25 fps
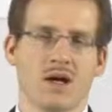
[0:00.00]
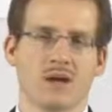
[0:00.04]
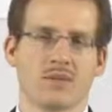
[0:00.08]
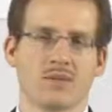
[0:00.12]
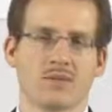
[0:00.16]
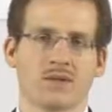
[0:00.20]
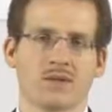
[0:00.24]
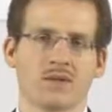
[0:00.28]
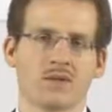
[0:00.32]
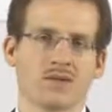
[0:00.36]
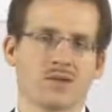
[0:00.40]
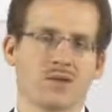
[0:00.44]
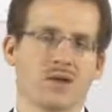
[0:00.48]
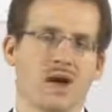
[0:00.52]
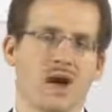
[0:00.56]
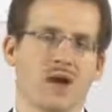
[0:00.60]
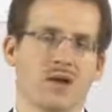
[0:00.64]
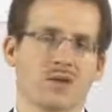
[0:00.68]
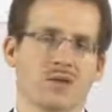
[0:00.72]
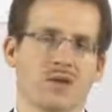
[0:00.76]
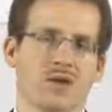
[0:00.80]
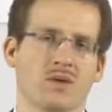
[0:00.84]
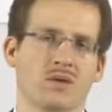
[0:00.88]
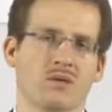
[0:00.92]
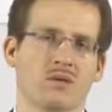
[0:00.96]
This is
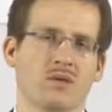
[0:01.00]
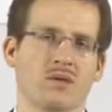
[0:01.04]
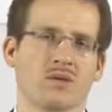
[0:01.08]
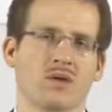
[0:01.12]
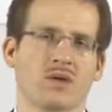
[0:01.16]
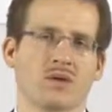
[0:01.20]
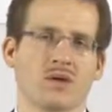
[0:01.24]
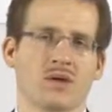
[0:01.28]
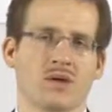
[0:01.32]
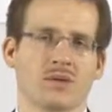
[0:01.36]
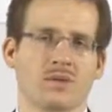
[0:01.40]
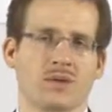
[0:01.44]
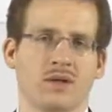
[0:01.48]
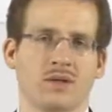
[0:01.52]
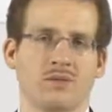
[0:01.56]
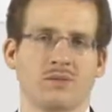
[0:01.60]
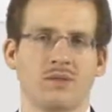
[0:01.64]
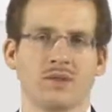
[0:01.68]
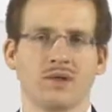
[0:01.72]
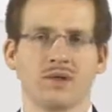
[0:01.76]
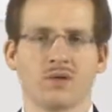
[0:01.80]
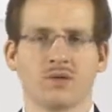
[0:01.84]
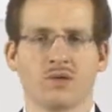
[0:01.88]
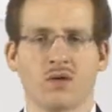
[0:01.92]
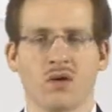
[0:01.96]
hardware no longer being
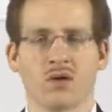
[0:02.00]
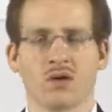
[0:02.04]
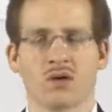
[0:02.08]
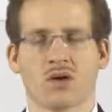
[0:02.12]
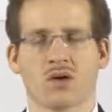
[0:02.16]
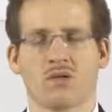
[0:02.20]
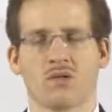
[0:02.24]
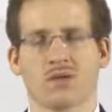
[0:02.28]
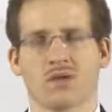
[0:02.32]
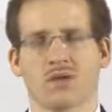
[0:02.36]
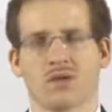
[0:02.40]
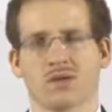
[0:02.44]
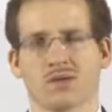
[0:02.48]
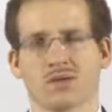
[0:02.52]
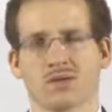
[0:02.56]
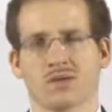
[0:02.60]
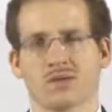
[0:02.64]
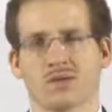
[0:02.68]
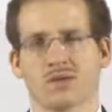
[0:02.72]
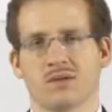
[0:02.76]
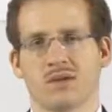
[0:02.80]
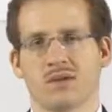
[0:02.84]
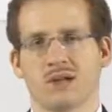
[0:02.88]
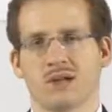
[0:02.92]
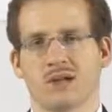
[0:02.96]
built. Occam
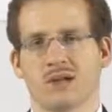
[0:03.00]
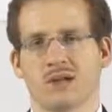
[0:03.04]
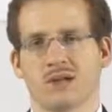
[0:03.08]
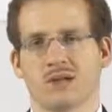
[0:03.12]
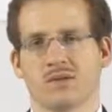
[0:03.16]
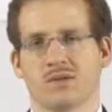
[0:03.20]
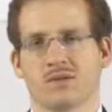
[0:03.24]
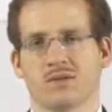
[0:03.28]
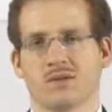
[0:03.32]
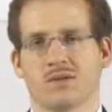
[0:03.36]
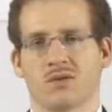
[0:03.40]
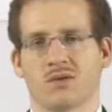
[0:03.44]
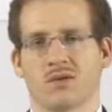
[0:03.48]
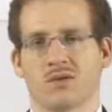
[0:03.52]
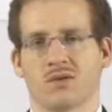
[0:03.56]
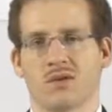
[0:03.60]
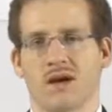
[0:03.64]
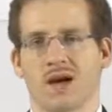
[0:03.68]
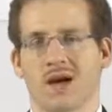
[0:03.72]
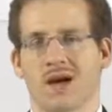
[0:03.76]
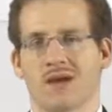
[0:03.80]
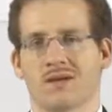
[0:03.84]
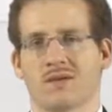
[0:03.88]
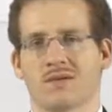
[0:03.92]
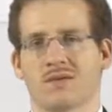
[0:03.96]
also is no
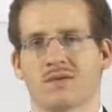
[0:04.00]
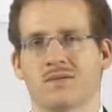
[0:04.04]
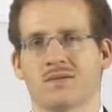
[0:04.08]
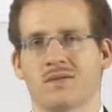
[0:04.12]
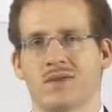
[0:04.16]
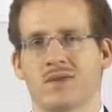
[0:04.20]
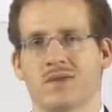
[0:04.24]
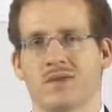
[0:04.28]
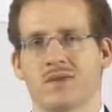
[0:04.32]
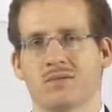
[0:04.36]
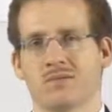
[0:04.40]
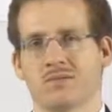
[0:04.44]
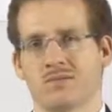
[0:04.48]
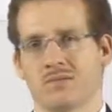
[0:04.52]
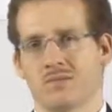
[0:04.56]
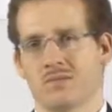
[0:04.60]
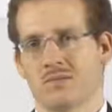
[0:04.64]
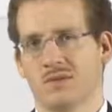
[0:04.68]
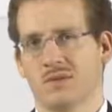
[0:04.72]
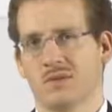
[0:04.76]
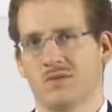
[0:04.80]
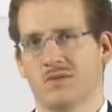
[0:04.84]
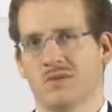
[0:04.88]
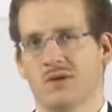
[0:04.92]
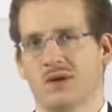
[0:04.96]
longer actively
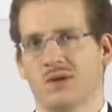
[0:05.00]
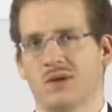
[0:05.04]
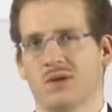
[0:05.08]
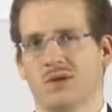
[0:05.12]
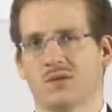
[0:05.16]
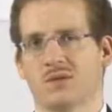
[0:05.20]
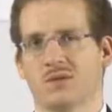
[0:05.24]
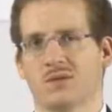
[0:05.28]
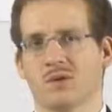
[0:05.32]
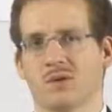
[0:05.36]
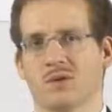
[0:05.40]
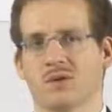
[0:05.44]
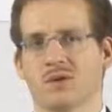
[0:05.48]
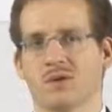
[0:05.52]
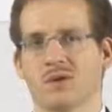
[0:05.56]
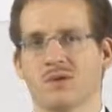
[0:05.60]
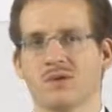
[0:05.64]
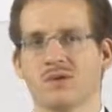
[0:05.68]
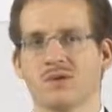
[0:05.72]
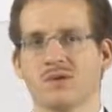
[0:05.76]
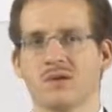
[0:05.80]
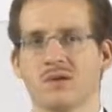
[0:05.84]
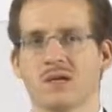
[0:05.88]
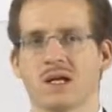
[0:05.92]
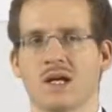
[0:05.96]
developed or
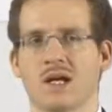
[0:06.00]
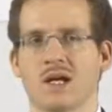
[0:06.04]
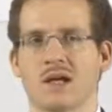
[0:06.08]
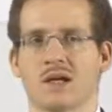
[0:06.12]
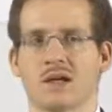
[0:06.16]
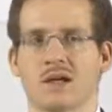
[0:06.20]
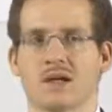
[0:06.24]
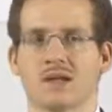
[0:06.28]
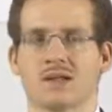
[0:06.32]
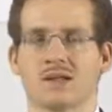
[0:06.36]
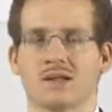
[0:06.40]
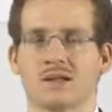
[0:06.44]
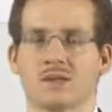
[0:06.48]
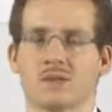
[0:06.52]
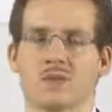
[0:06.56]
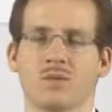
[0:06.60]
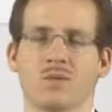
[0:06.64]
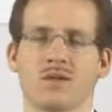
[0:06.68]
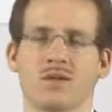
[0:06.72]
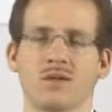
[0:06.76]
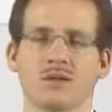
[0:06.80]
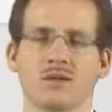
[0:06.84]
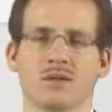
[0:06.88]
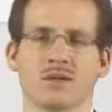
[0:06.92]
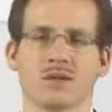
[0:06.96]
used. There's some
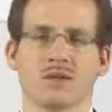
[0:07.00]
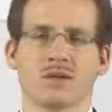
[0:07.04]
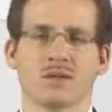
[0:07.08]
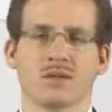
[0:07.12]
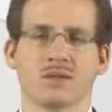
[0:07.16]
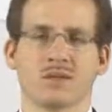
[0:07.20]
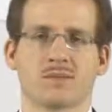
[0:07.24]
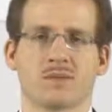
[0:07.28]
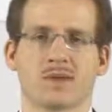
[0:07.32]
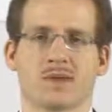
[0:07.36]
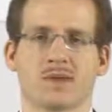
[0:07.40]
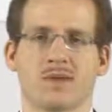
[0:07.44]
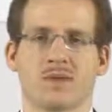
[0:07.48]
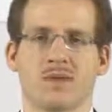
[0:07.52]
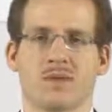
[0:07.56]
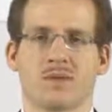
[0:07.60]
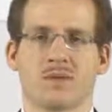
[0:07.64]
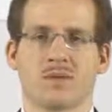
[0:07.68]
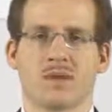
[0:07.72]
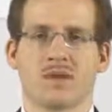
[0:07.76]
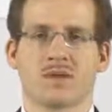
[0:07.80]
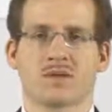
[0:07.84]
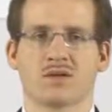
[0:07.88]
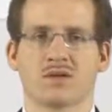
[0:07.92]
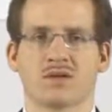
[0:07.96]
research, especially at
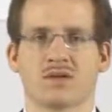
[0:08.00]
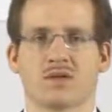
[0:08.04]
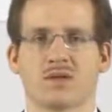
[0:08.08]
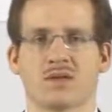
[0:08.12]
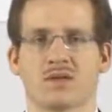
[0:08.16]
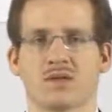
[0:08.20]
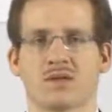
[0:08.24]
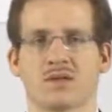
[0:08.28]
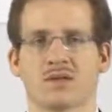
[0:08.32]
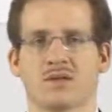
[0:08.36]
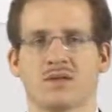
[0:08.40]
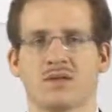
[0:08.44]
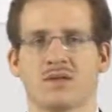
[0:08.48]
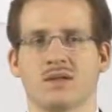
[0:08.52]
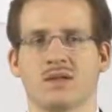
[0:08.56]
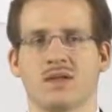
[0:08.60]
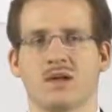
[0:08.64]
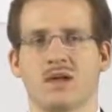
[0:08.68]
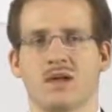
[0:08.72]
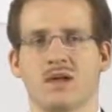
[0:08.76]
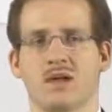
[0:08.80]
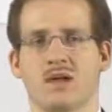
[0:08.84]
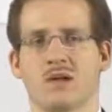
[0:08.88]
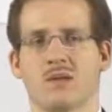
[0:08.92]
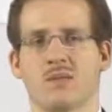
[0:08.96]
Welsh University,
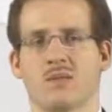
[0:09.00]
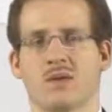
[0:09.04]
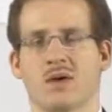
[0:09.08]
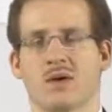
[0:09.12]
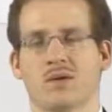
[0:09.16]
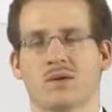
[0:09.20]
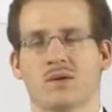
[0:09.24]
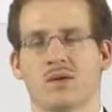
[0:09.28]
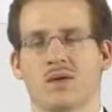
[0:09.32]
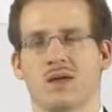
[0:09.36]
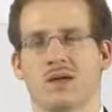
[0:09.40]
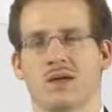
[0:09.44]
about